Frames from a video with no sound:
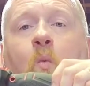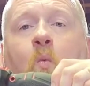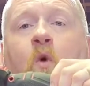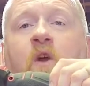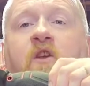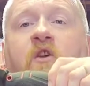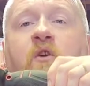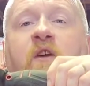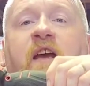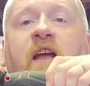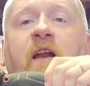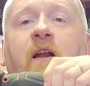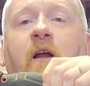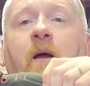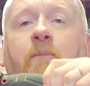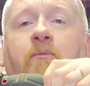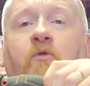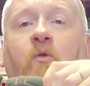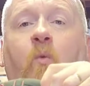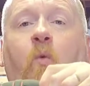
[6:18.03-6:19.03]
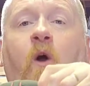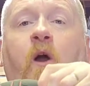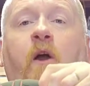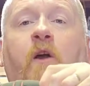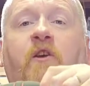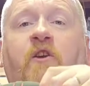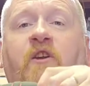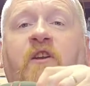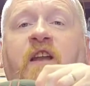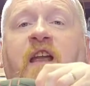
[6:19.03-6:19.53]
when you get it up to
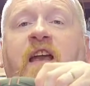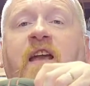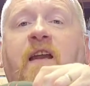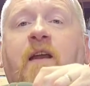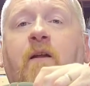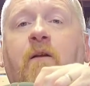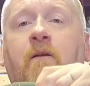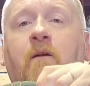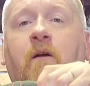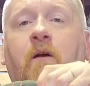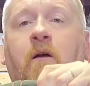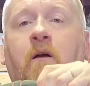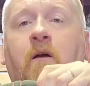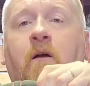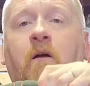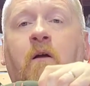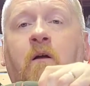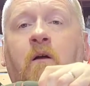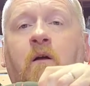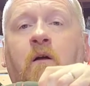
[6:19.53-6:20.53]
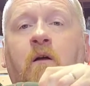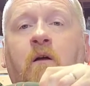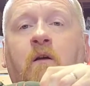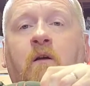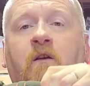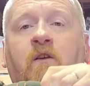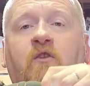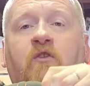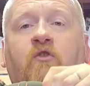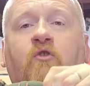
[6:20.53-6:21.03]
where you need it,
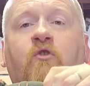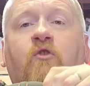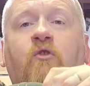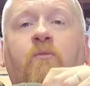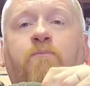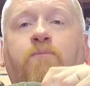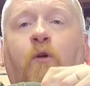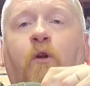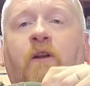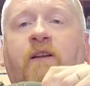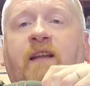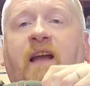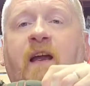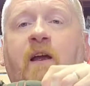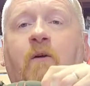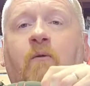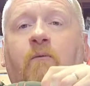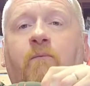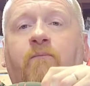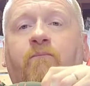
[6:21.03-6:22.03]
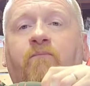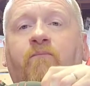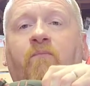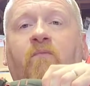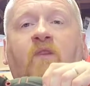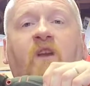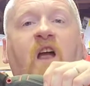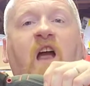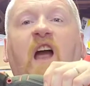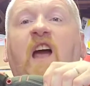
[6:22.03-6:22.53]
you just pull it down
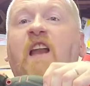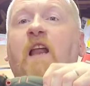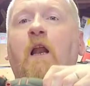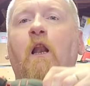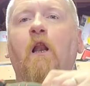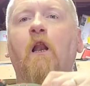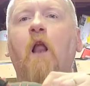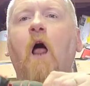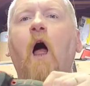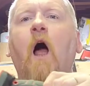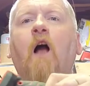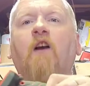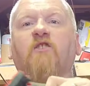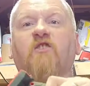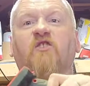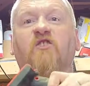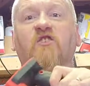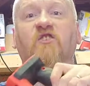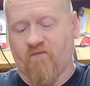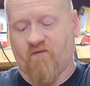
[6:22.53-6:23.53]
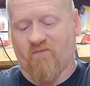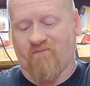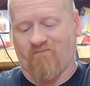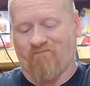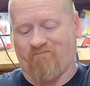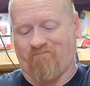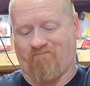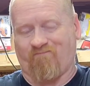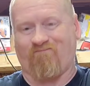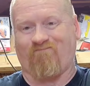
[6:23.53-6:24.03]
and it locks.
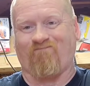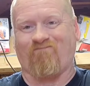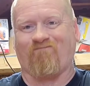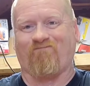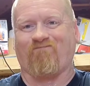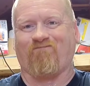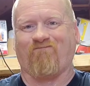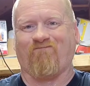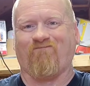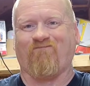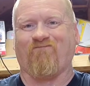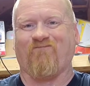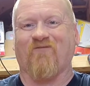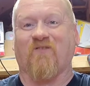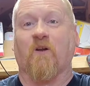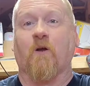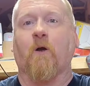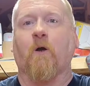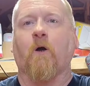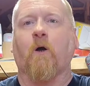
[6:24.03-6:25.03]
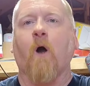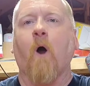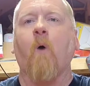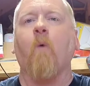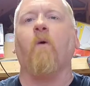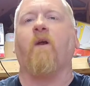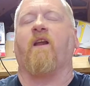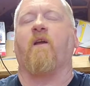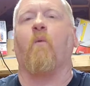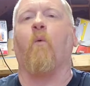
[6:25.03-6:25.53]

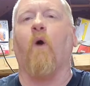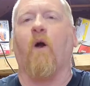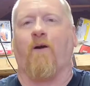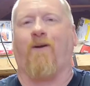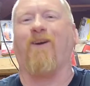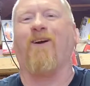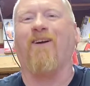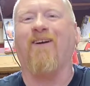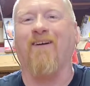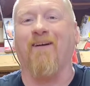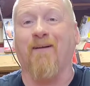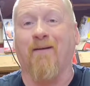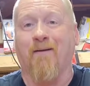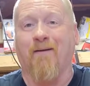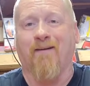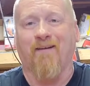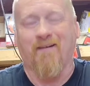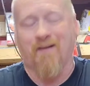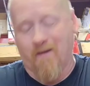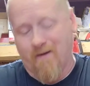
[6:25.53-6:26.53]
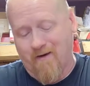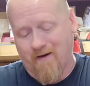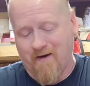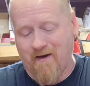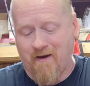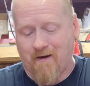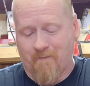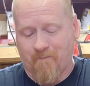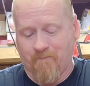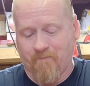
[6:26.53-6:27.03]
Go anywhere.
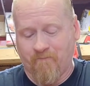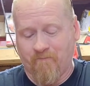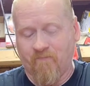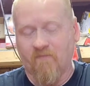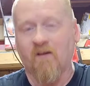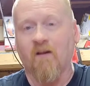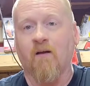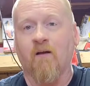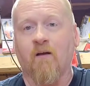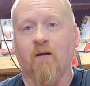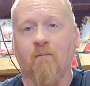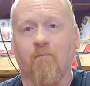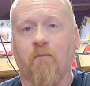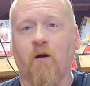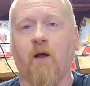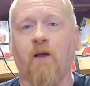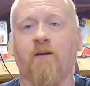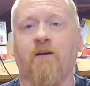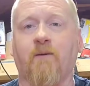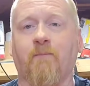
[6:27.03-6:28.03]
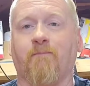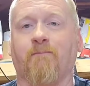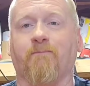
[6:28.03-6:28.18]
Yeah. But